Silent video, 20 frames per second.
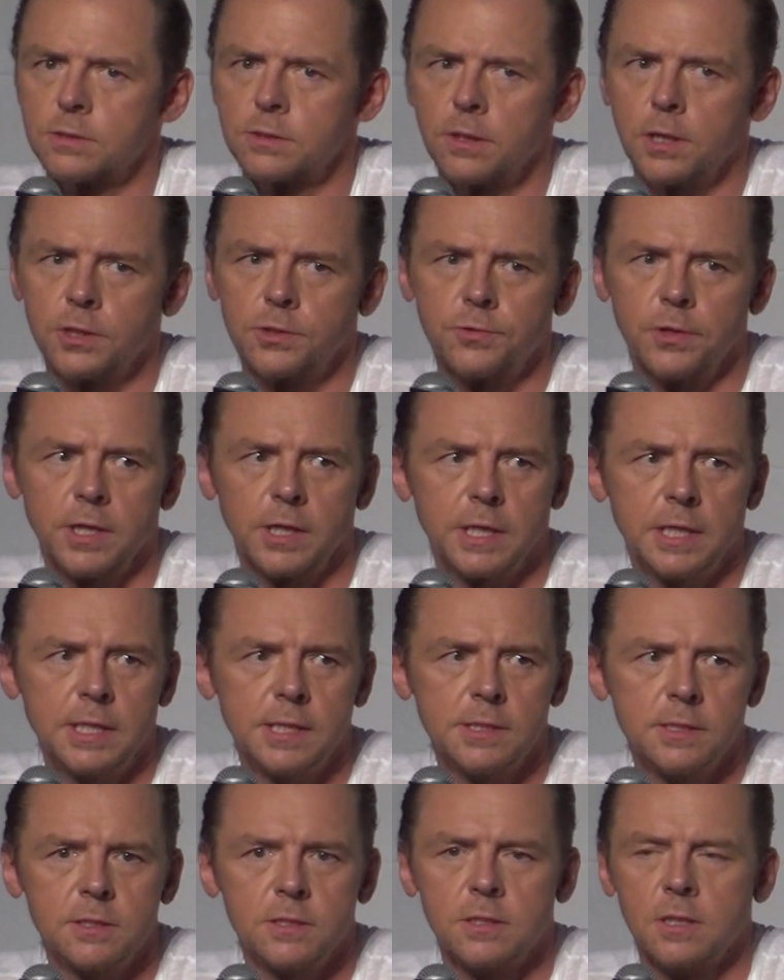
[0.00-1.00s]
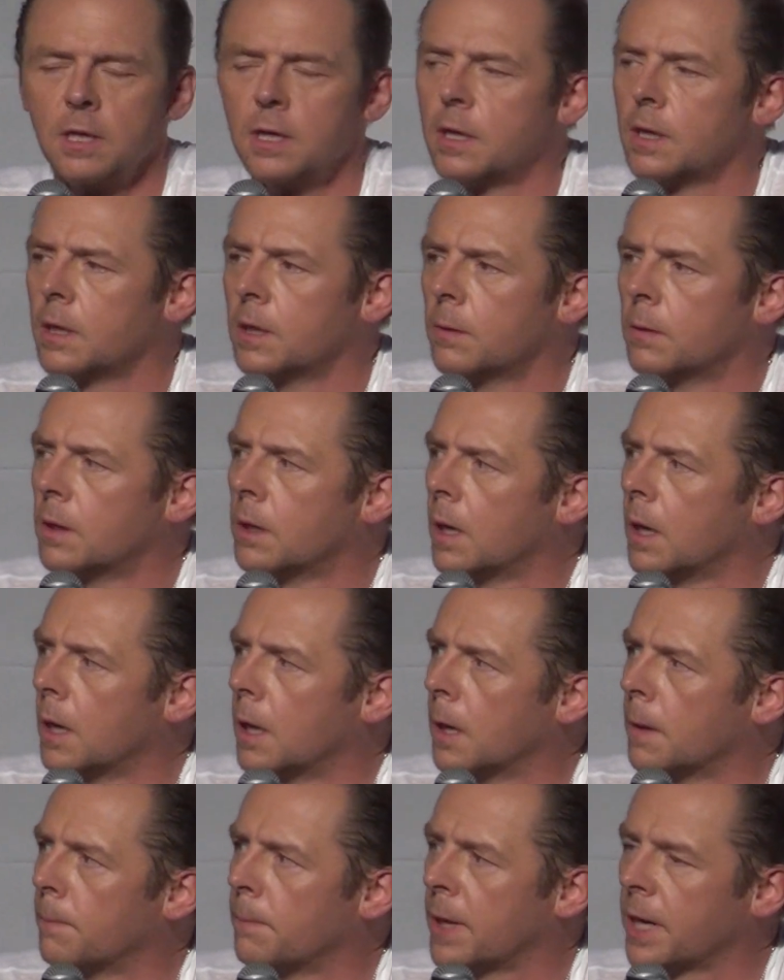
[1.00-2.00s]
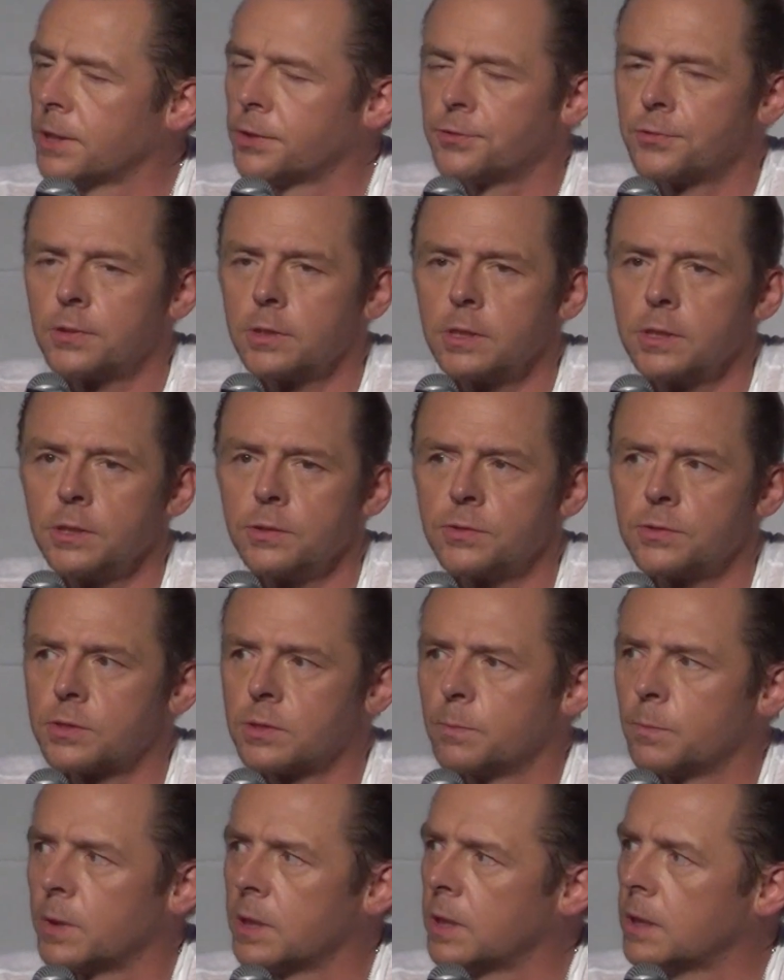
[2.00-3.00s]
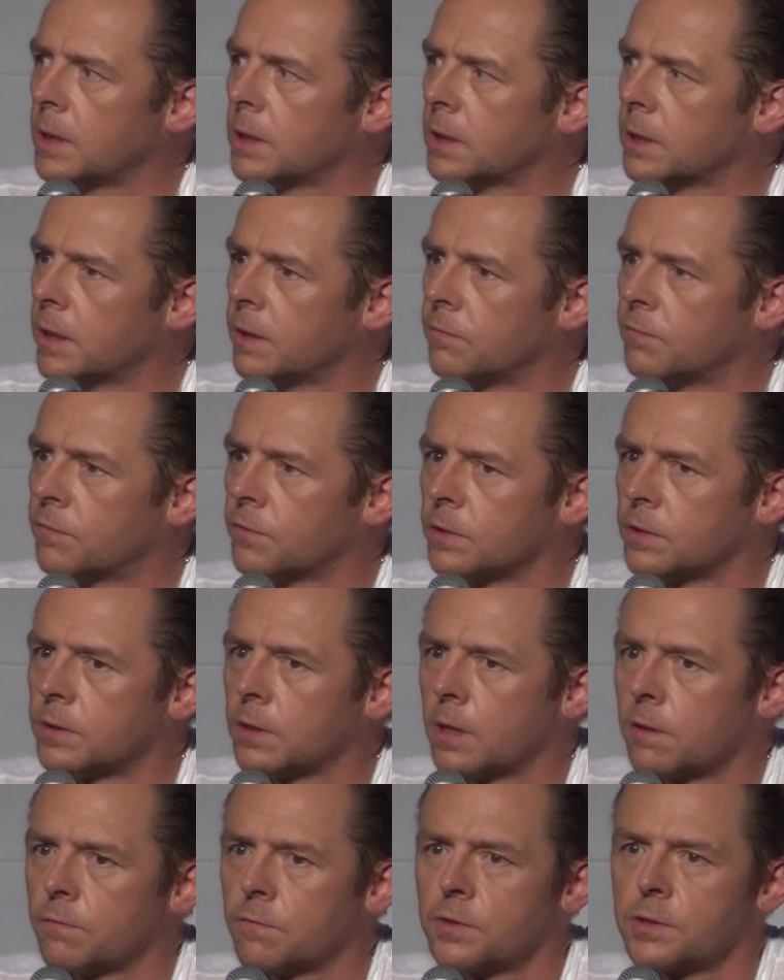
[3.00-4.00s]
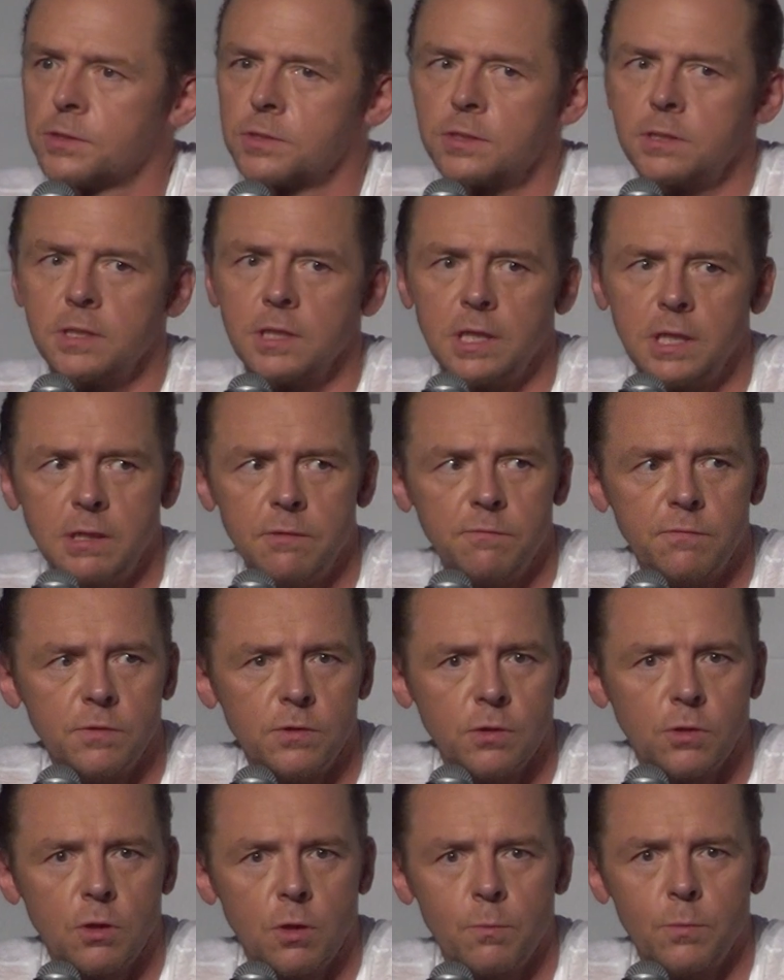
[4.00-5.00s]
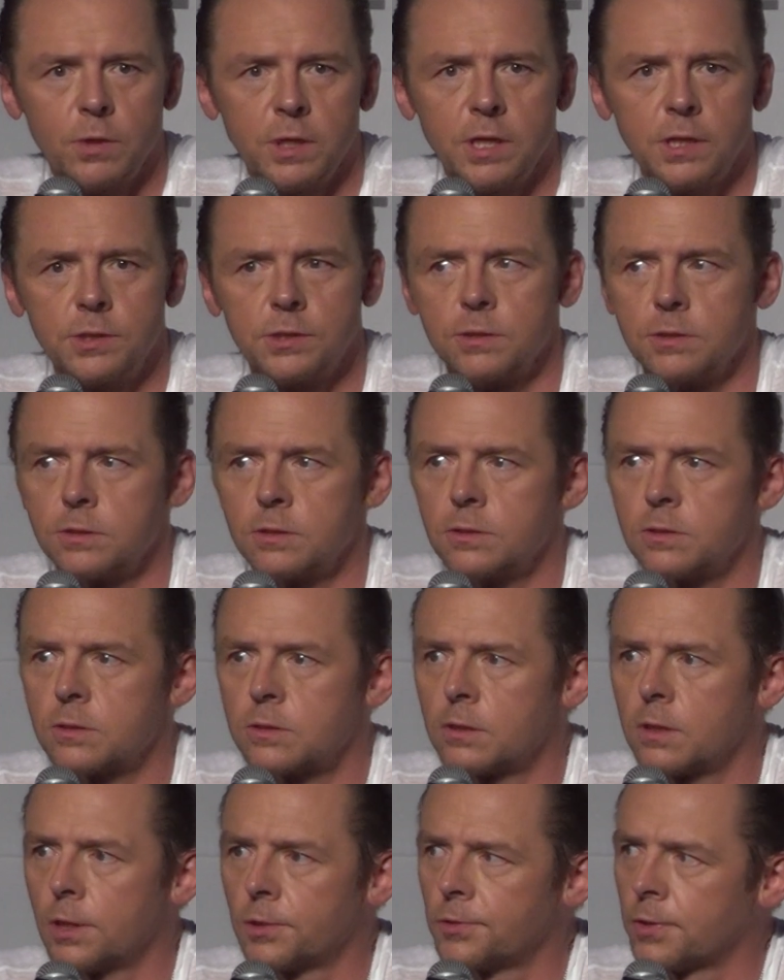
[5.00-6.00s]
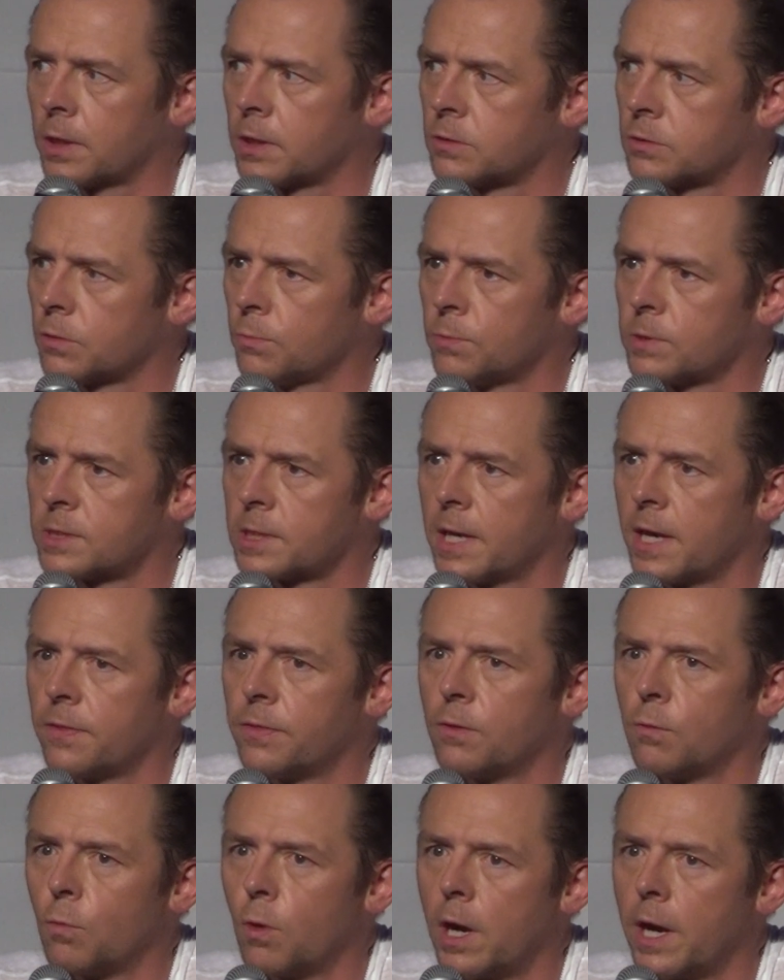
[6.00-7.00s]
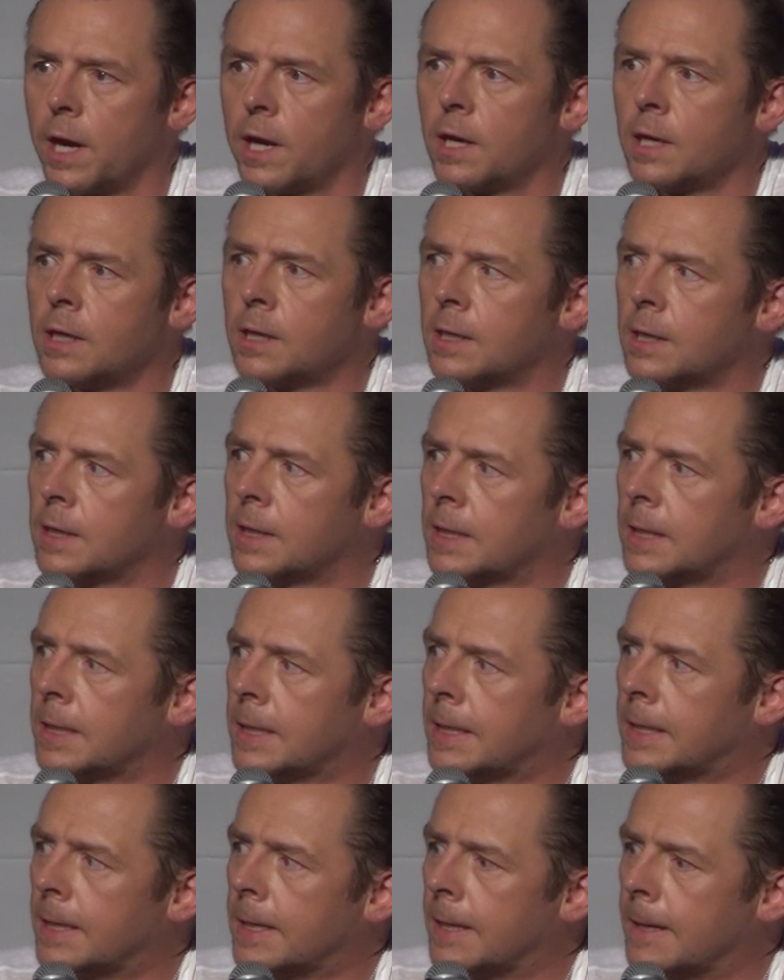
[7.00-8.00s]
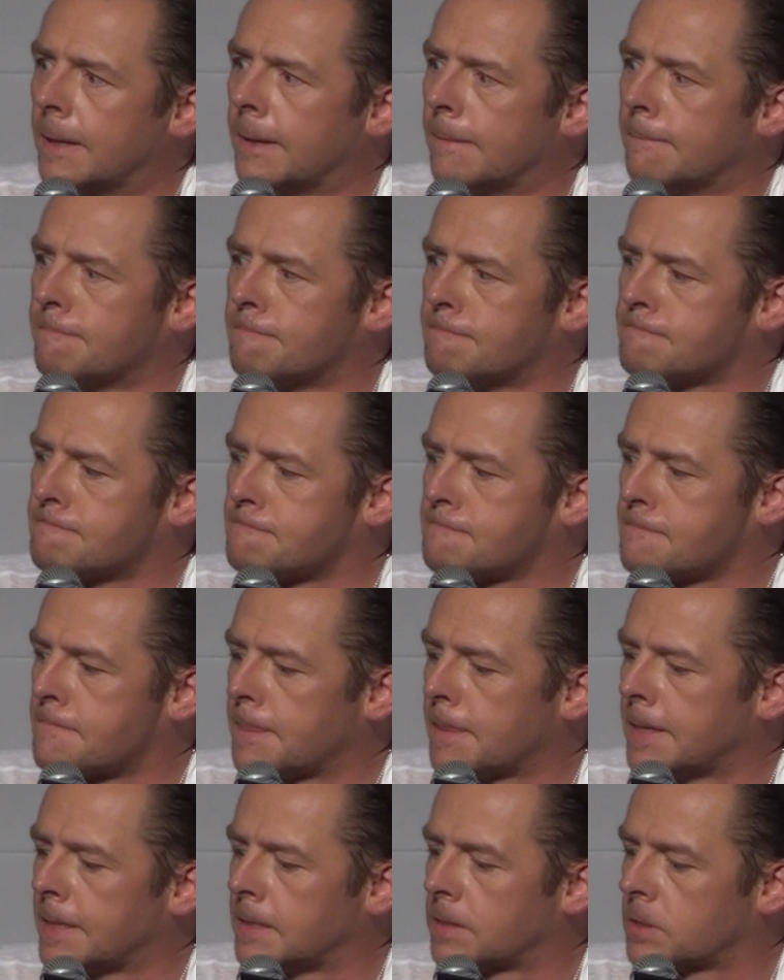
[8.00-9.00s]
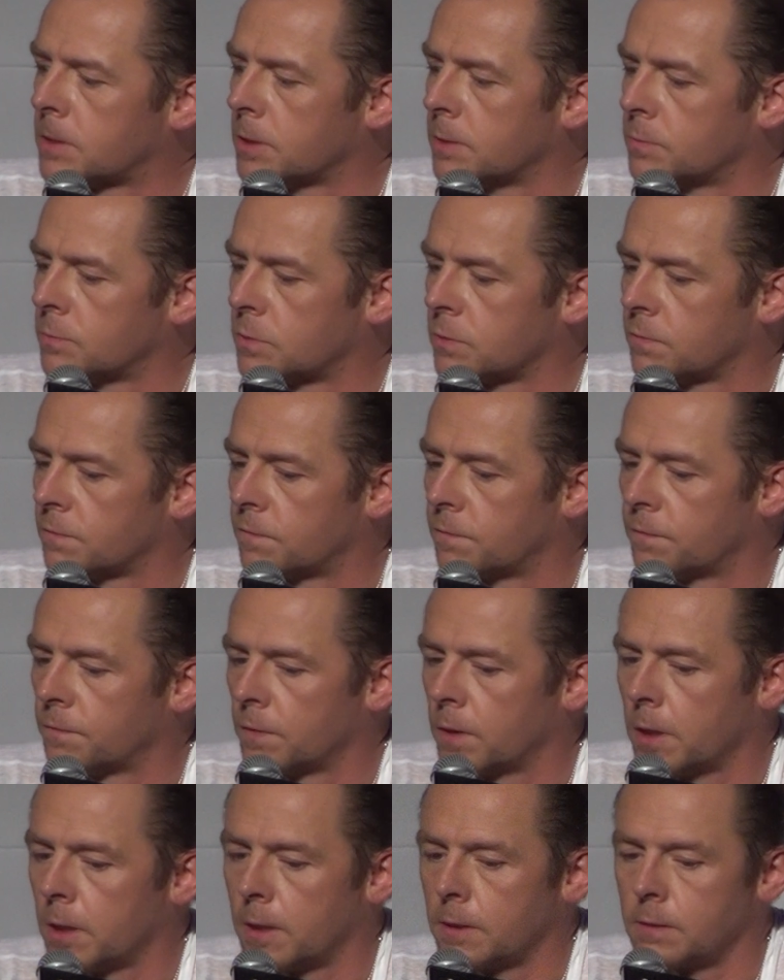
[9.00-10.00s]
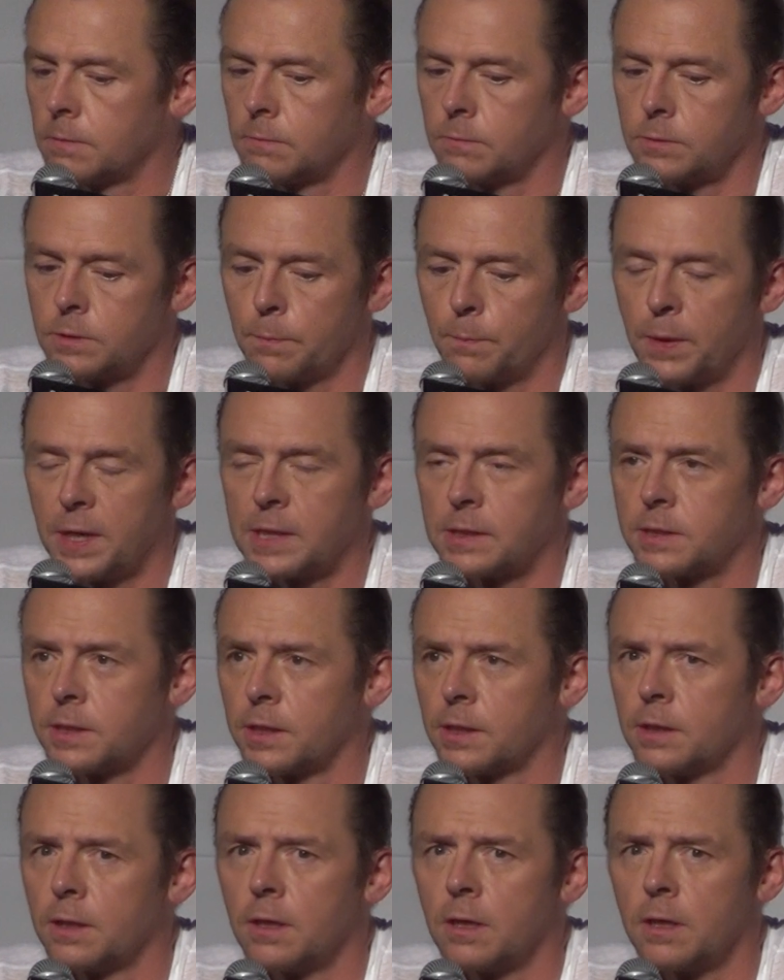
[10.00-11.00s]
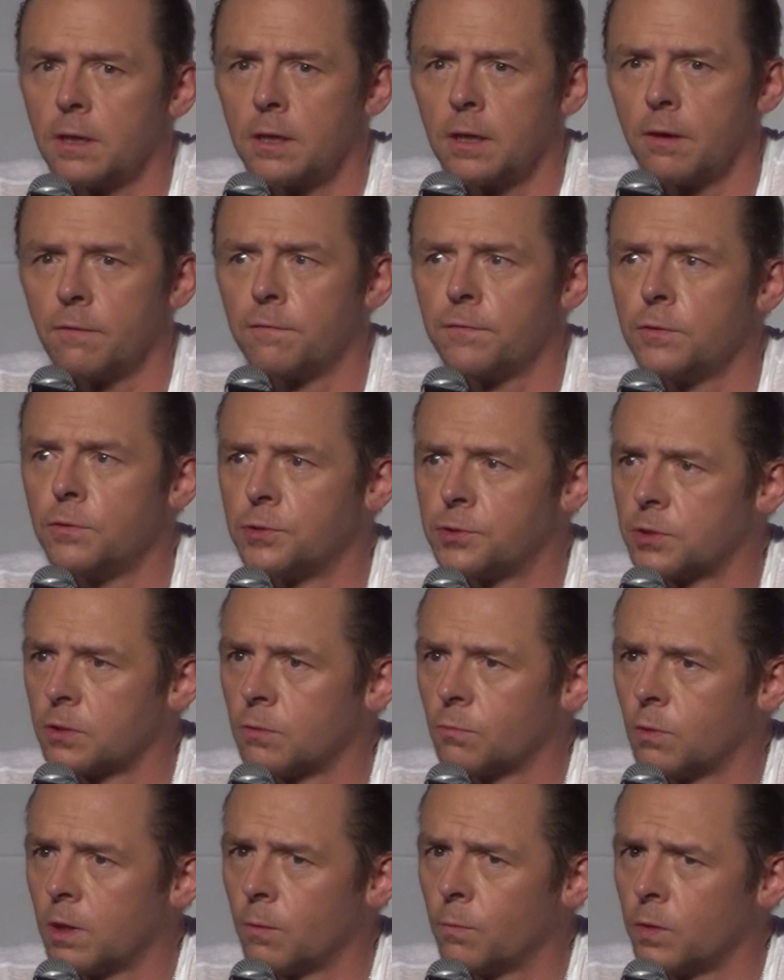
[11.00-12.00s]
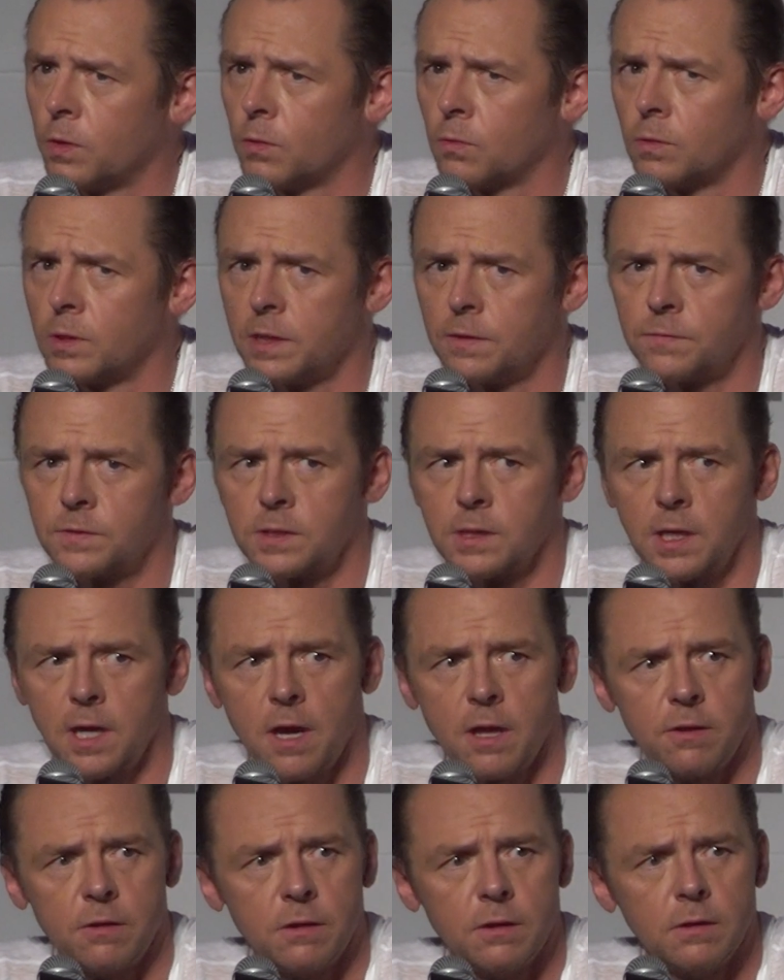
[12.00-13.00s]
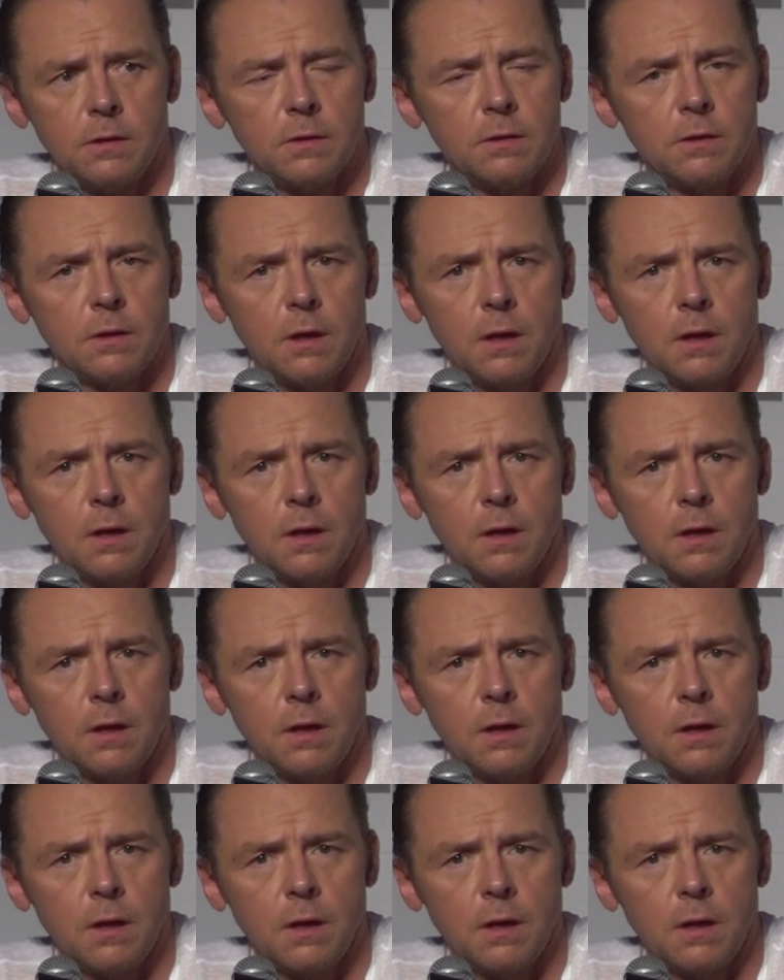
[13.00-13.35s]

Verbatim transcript: Star Trek, his uh, mantra used to be infinite diversity and infinite combinations, and Star Trek has always led the way um, in terms of uh, depicting a, a, future where we all live together.